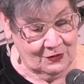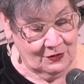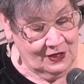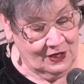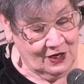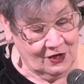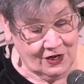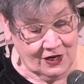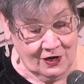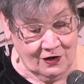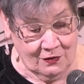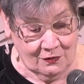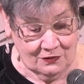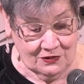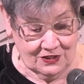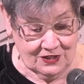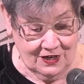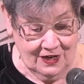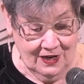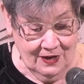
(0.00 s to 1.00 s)
here
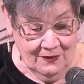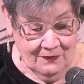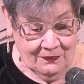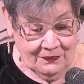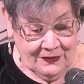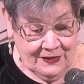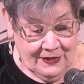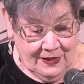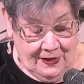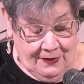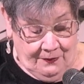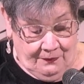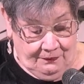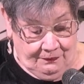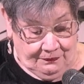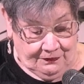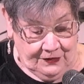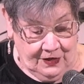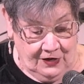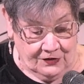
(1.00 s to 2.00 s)
goes.
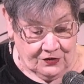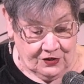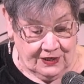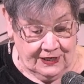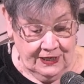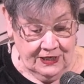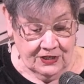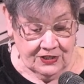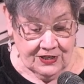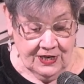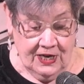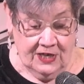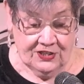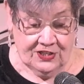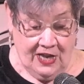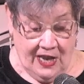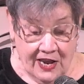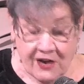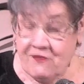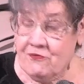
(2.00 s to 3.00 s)
Dr. King
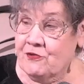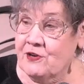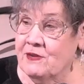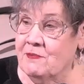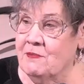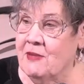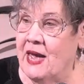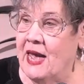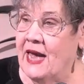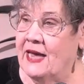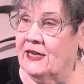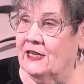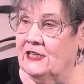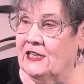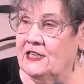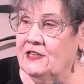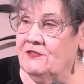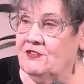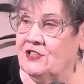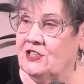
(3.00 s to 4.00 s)
says, every
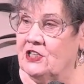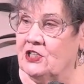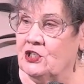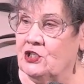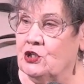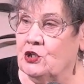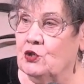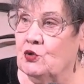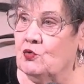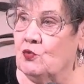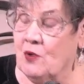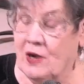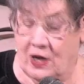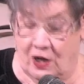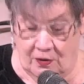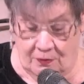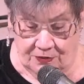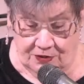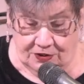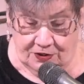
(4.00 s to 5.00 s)
man lives in two
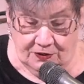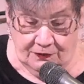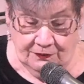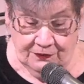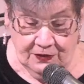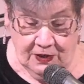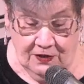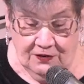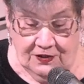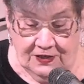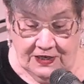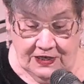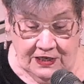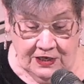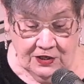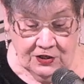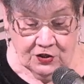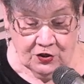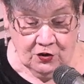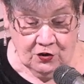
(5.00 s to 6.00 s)
realms, the
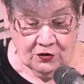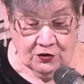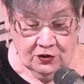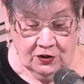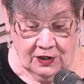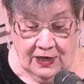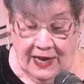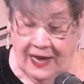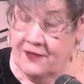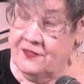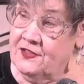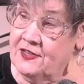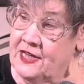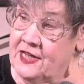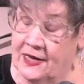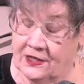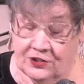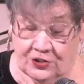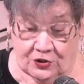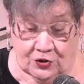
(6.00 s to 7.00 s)
internal and
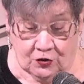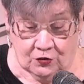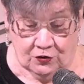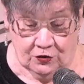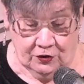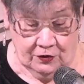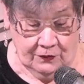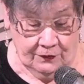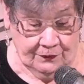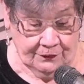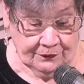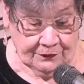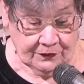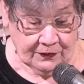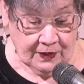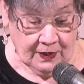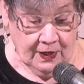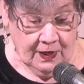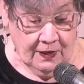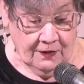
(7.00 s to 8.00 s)
the external.
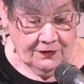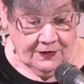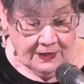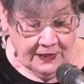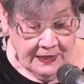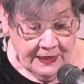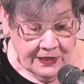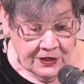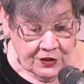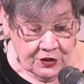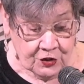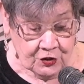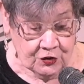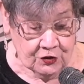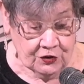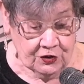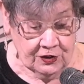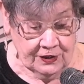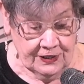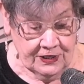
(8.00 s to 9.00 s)
The
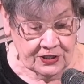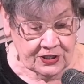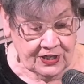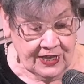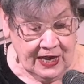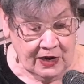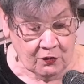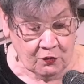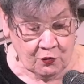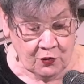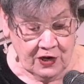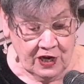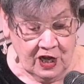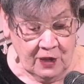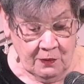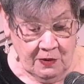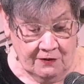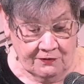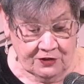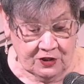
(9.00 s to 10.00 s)
internal is that
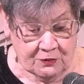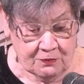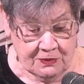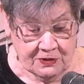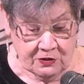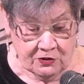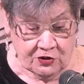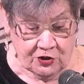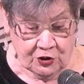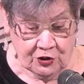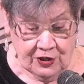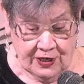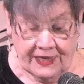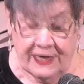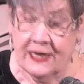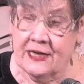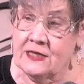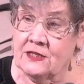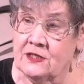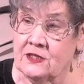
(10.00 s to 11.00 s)
realm of spiritual
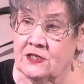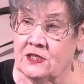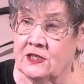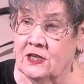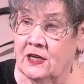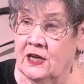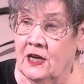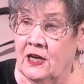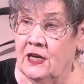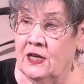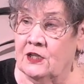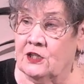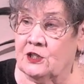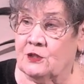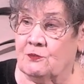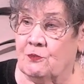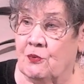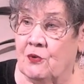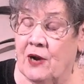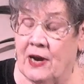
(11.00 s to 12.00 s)
ends
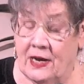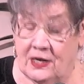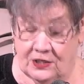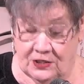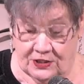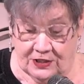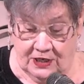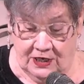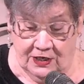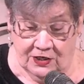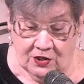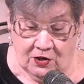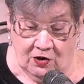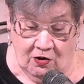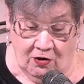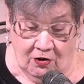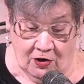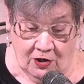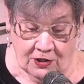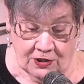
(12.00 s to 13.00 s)
expressed in
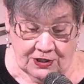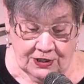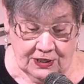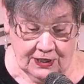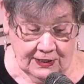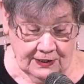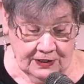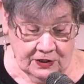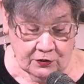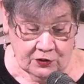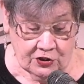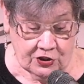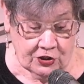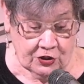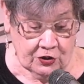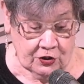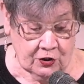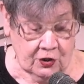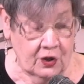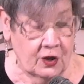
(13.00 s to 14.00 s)
art,
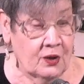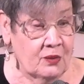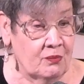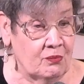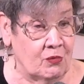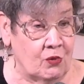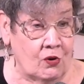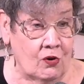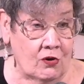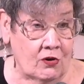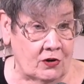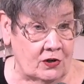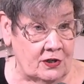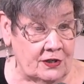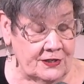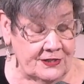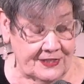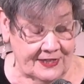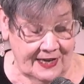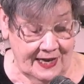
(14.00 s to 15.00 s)
literature,
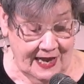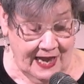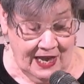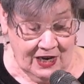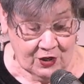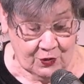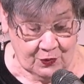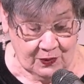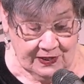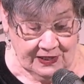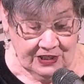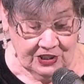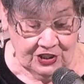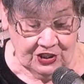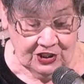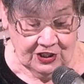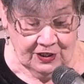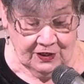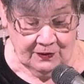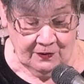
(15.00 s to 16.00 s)
morals, and
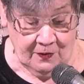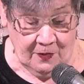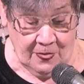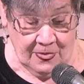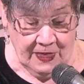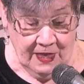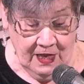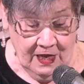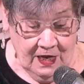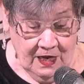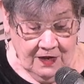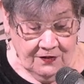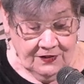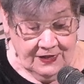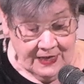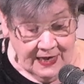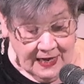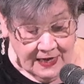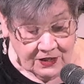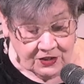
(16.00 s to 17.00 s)
religion.
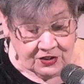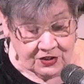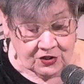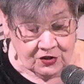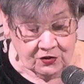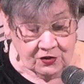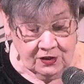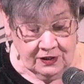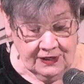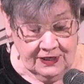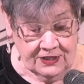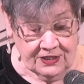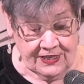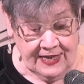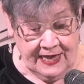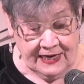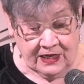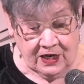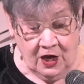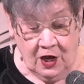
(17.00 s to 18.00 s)
The external is
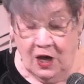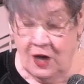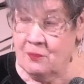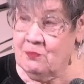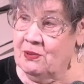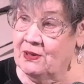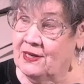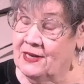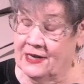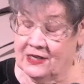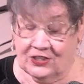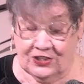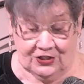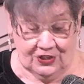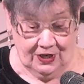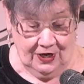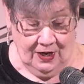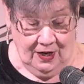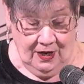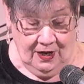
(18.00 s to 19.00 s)
that
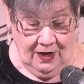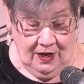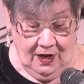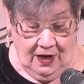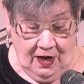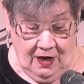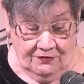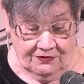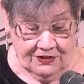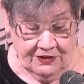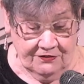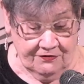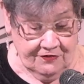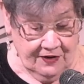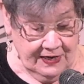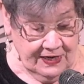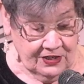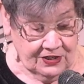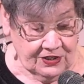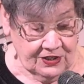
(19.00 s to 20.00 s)
complex of
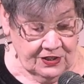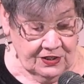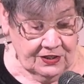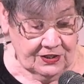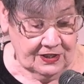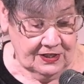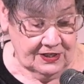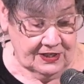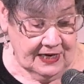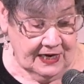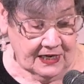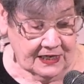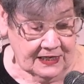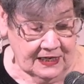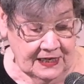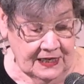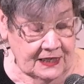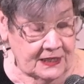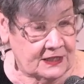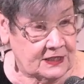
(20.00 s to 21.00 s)
devices,
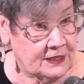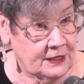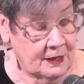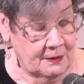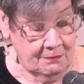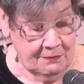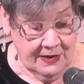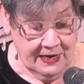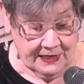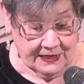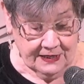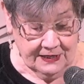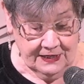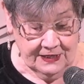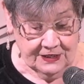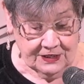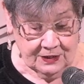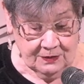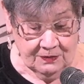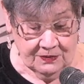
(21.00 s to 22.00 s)
techniques,
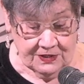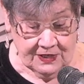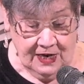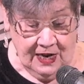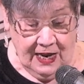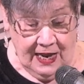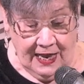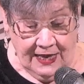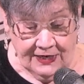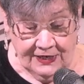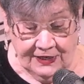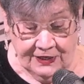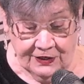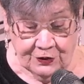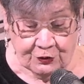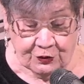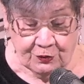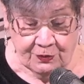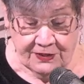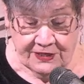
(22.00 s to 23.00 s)
mechanisms, and
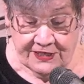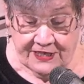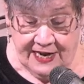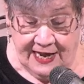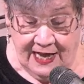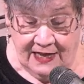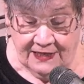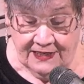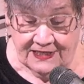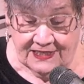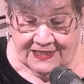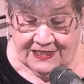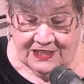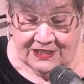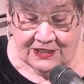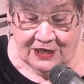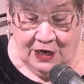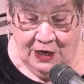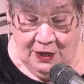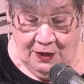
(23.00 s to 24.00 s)

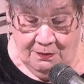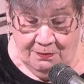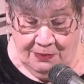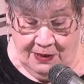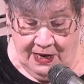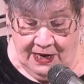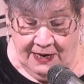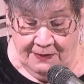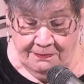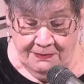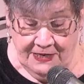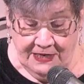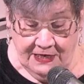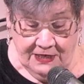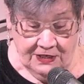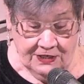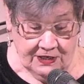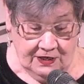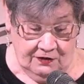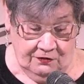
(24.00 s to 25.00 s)
instrumentalities by
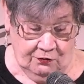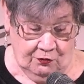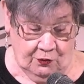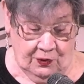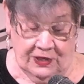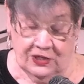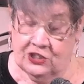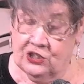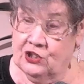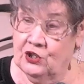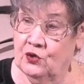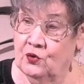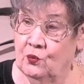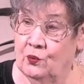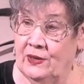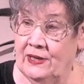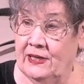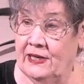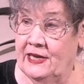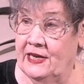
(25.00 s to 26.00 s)
means of which
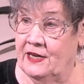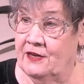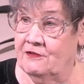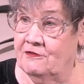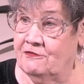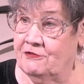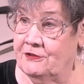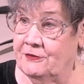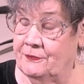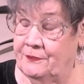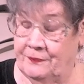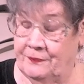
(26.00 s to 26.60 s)
we live.